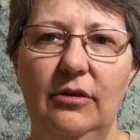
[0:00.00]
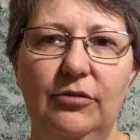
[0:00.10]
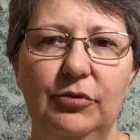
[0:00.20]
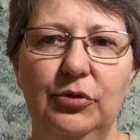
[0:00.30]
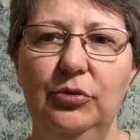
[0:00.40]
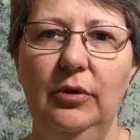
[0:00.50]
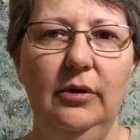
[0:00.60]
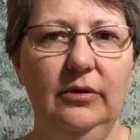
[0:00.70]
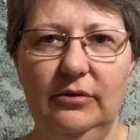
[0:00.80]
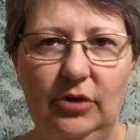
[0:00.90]
through
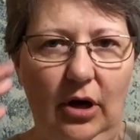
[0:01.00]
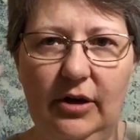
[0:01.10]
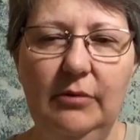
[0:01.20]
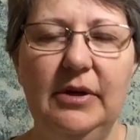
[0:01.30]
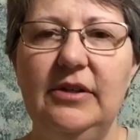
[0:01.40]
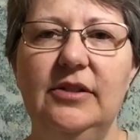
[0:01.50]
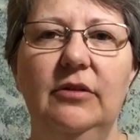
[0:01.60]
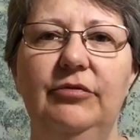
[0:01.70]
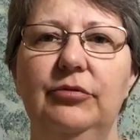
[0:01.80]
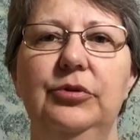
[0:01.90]
talking
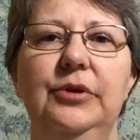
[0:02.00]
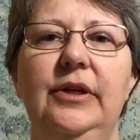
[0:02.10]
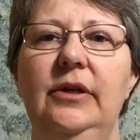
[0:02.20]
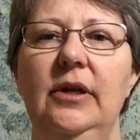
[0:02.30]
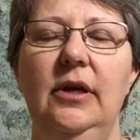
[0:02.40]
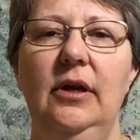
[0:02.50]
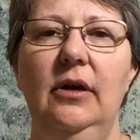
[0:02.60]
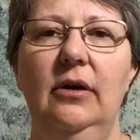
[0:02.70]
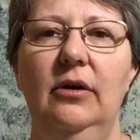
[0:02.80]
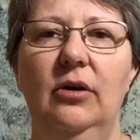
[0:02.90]
myself through it,
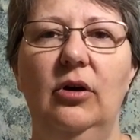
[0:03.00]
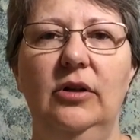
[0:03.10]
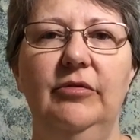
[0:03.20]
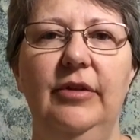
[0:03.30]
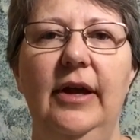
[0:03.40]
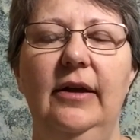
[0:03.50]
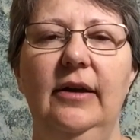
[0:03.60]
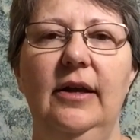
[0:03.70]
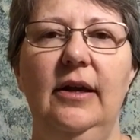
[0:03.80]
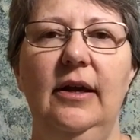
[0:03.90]
all of that.
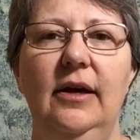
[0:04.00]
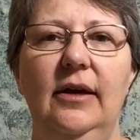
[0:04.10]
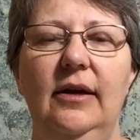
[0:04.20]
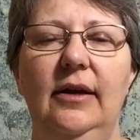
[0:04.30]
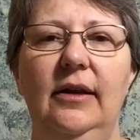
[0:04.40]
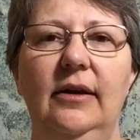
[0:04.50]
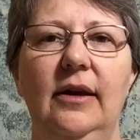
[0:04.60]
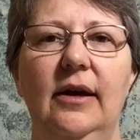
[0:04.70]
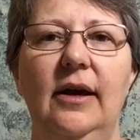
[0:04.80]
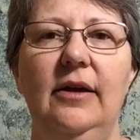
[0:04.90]
And
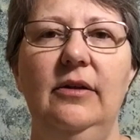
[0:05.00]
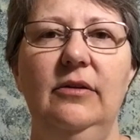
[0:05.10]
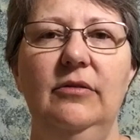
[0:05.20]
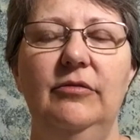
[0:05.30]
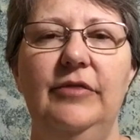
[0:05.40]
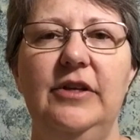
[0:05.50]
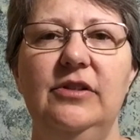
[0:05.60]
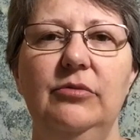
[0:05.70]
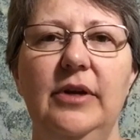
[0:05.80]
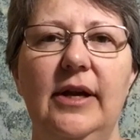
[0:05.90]
I faced
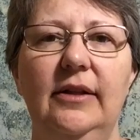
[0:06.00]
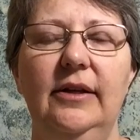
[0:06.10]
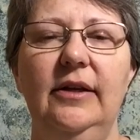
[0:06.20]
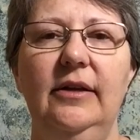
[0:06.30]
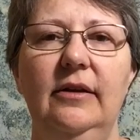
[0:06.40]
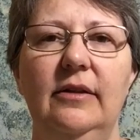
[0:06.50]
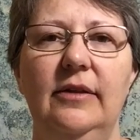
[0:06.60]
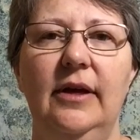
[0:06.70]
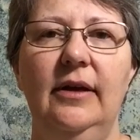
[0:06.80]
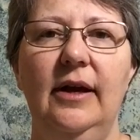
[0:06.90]
the reality
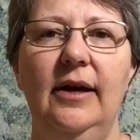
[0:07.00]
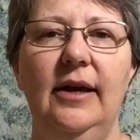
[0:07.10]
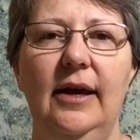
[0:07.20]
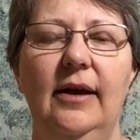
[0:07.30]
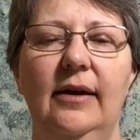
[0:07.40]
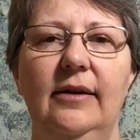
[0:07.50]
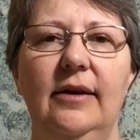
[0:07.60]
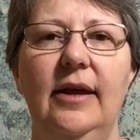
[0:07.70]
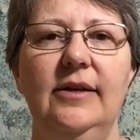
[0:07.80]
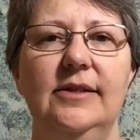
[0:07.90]
that I had
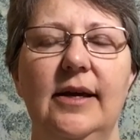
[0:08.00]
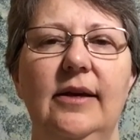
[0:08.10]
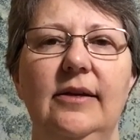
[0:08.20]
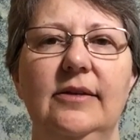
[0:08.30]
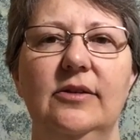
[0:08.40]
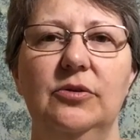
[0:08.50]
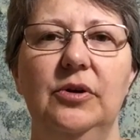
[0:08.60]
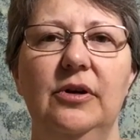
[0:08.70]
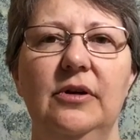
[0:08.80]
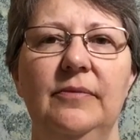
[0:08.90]
an anxiety
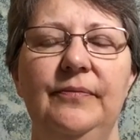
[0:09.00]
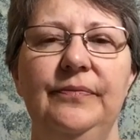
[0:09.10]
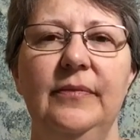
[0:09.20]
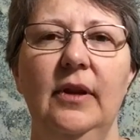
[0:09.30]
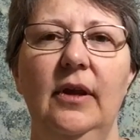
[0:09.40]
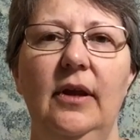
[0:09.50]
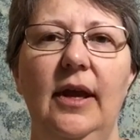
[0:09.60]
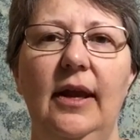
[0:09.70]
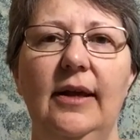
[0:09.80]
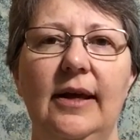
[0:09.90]
disorder,
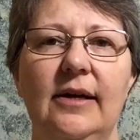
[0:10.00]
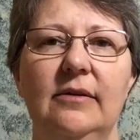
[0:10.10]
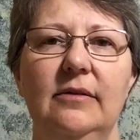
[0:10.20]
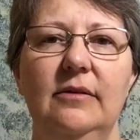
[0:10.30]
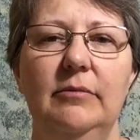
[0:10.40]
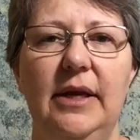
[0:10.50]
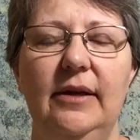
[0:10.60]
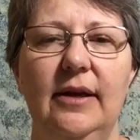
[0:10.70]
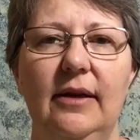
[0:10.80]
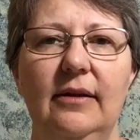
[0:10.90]
and I got
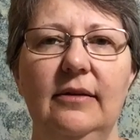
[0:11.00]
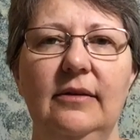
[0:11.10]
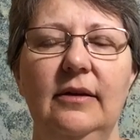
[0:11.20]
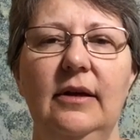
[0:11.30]
medicated.